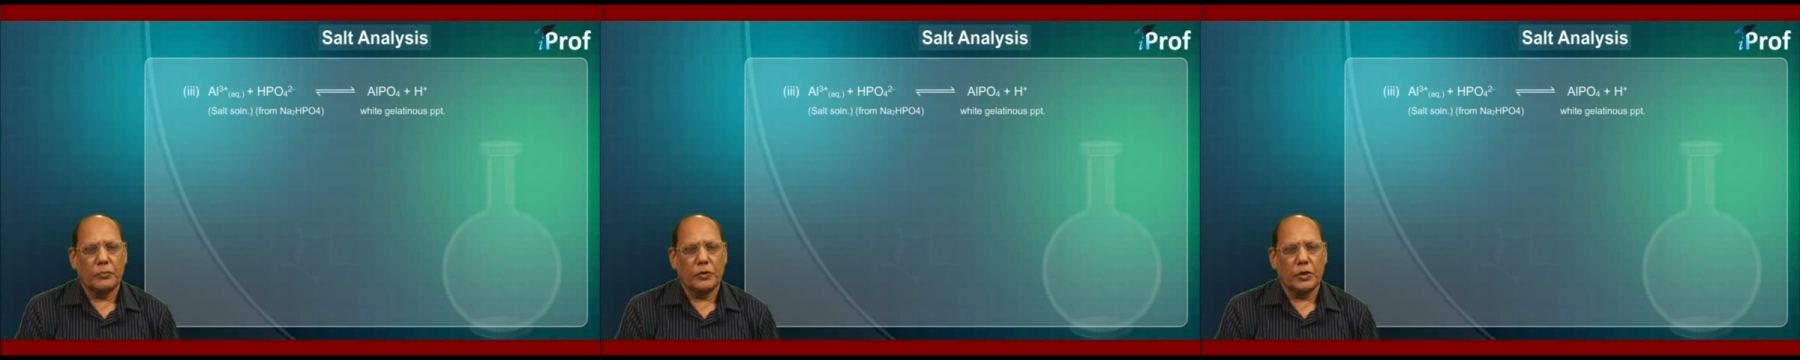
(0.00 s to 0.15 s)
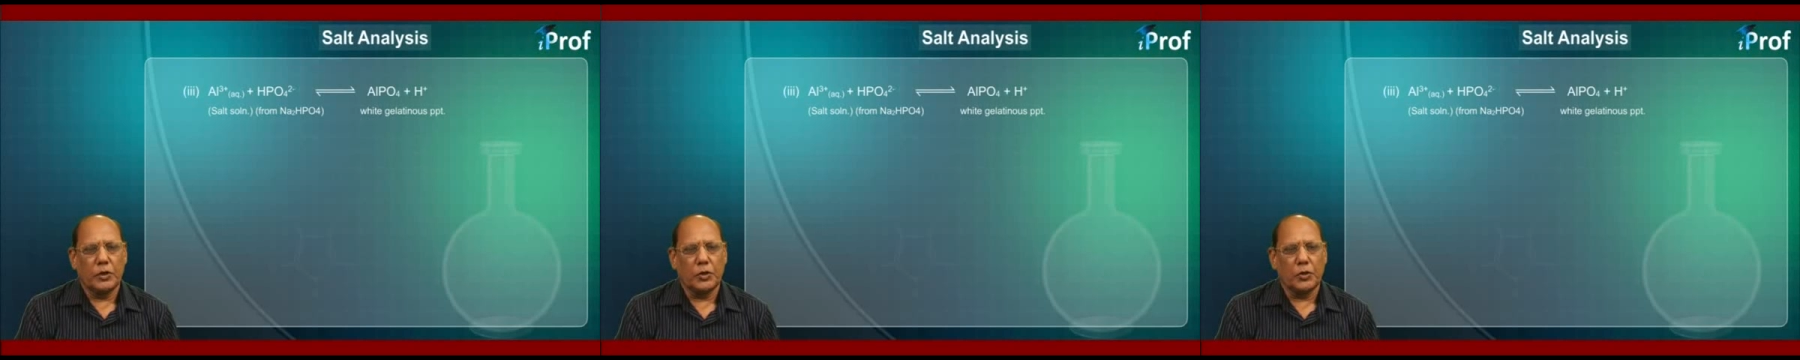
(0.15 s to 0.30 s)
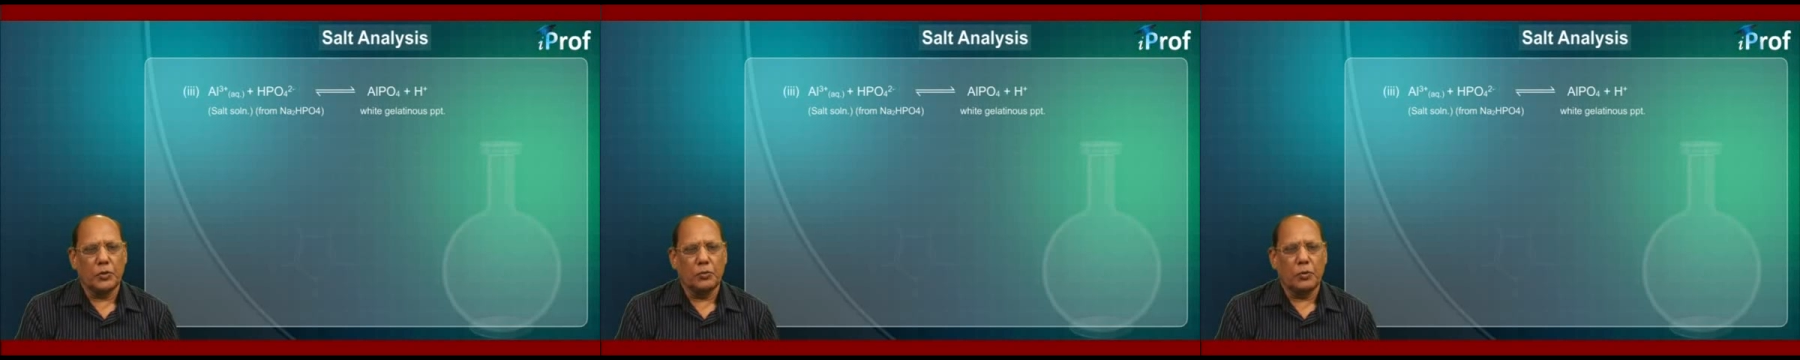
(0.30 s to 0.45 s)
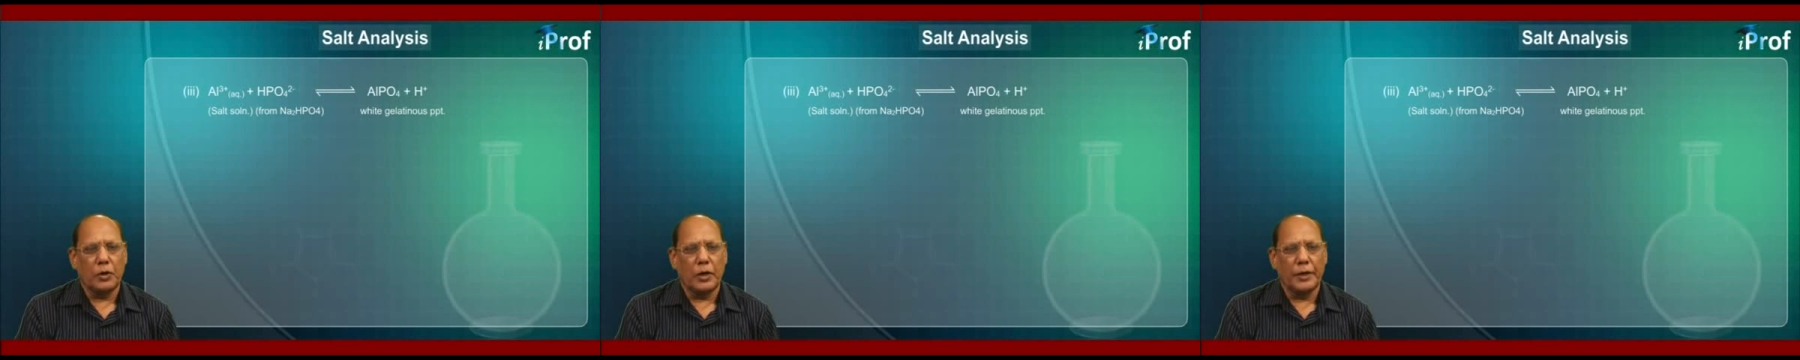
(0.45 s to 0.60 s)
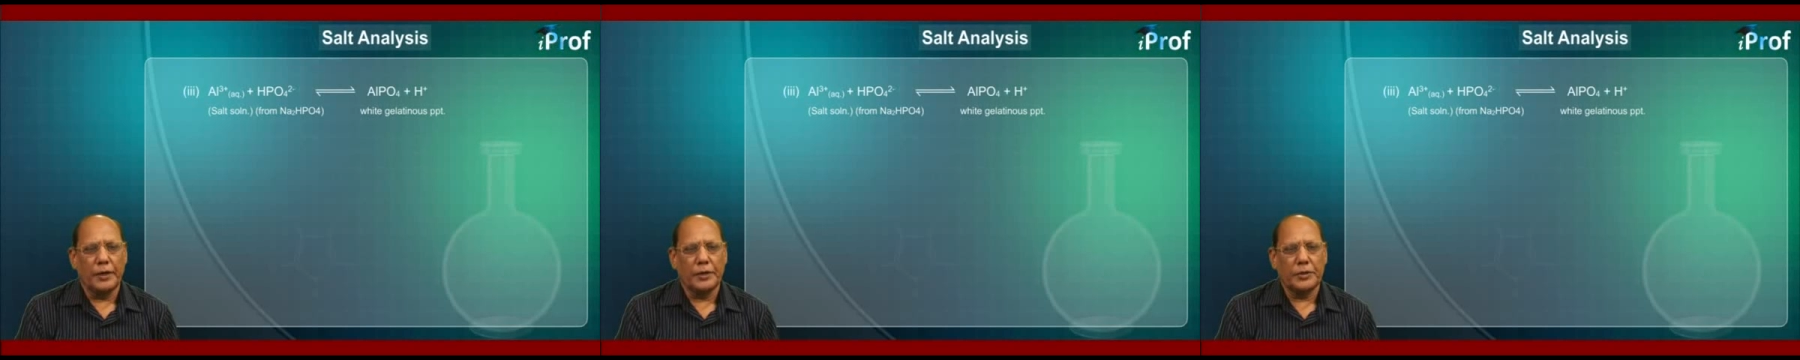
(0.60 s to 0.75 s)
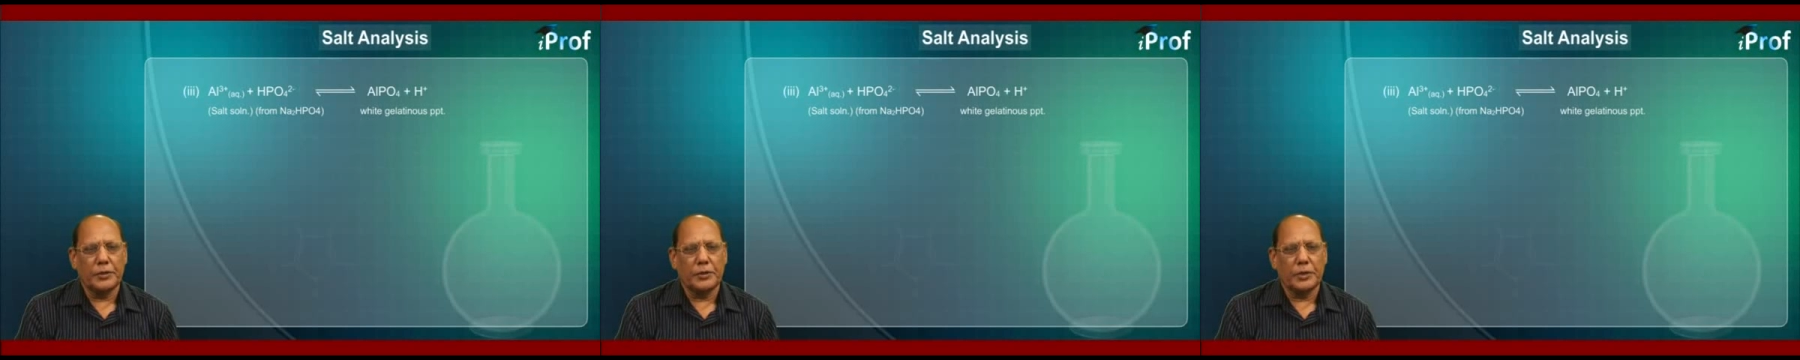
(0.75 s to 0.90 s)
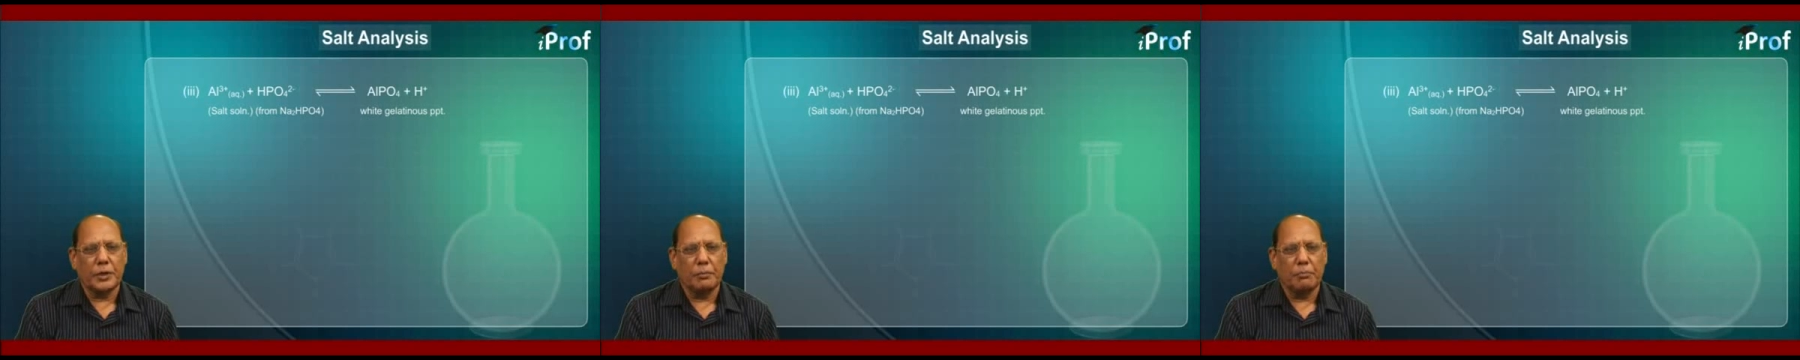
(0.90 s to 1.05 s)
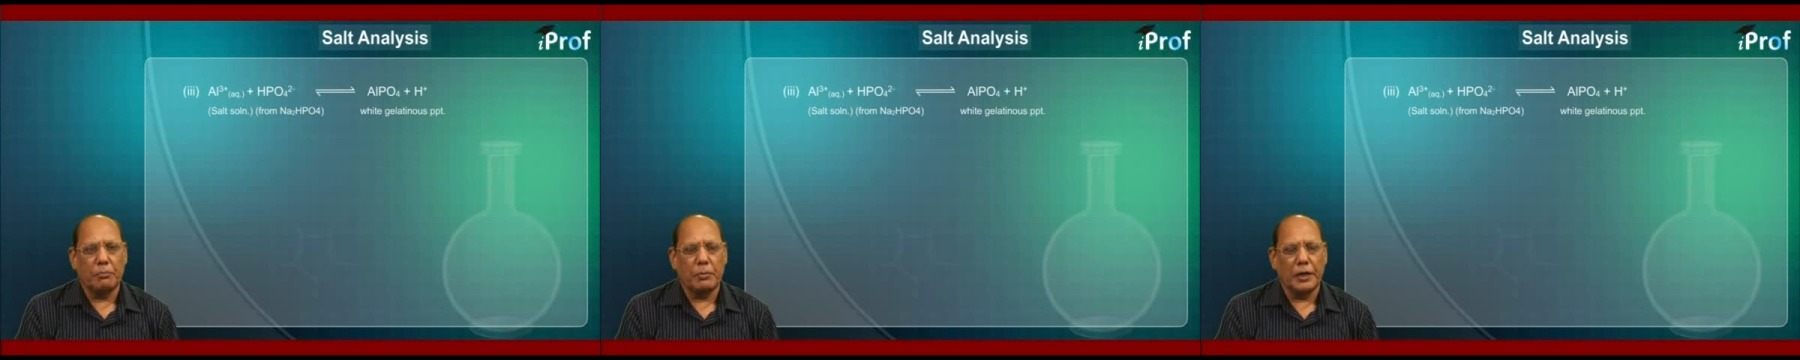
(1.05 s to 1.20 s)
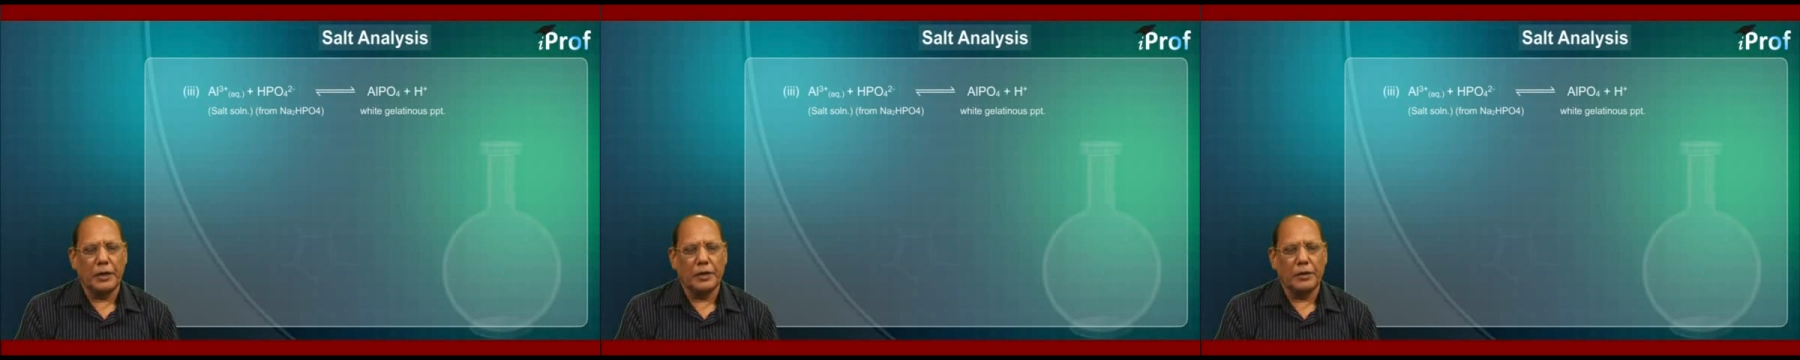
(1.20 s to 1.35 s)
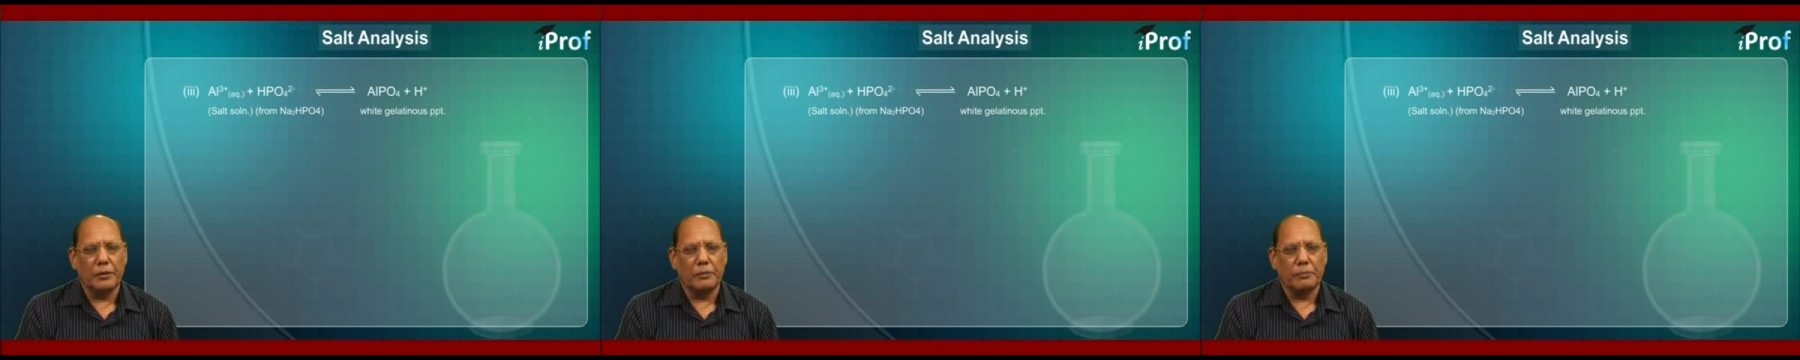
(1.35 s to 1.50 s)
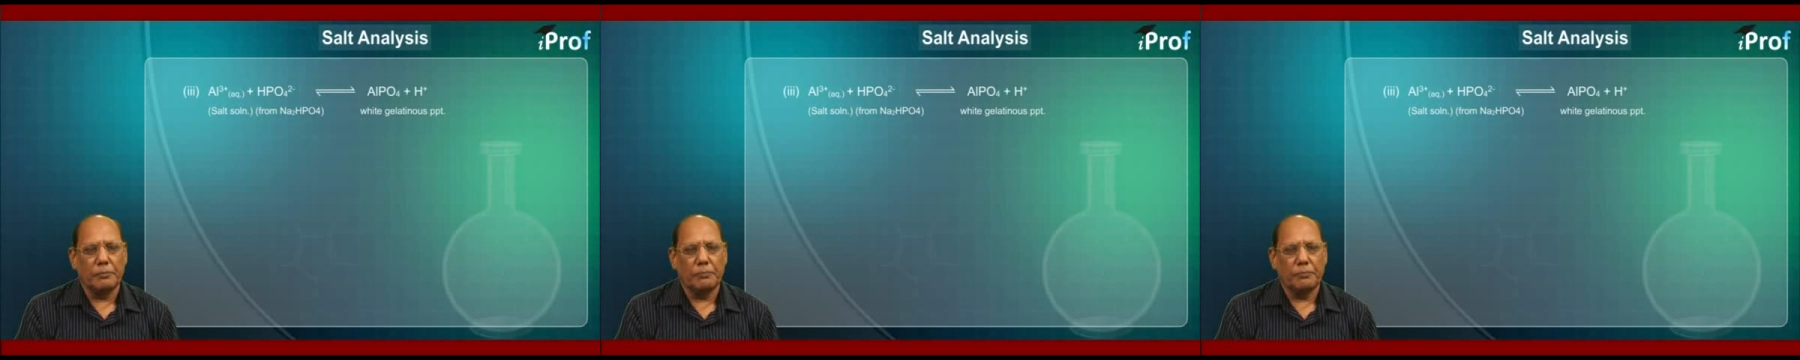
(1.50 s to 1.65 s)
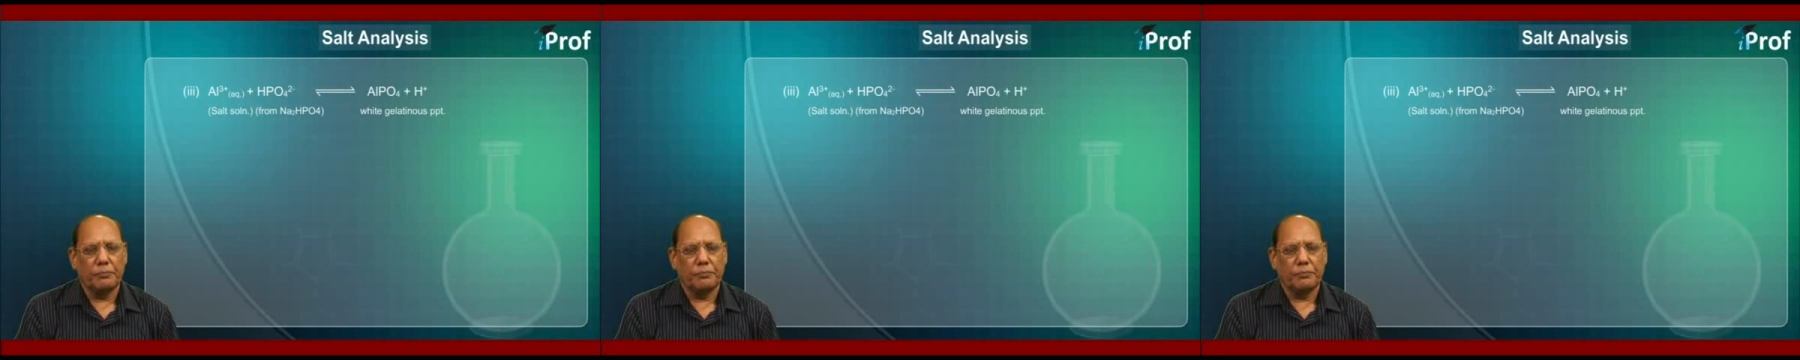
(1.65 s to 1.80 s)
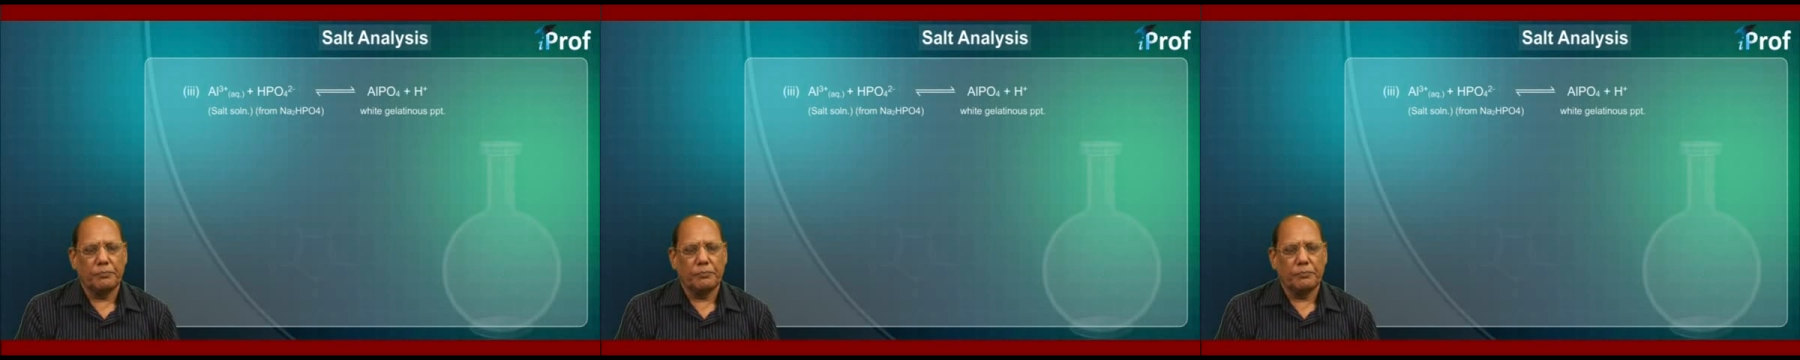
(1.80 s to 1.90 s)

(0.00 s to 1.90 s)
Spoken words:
The two ions combine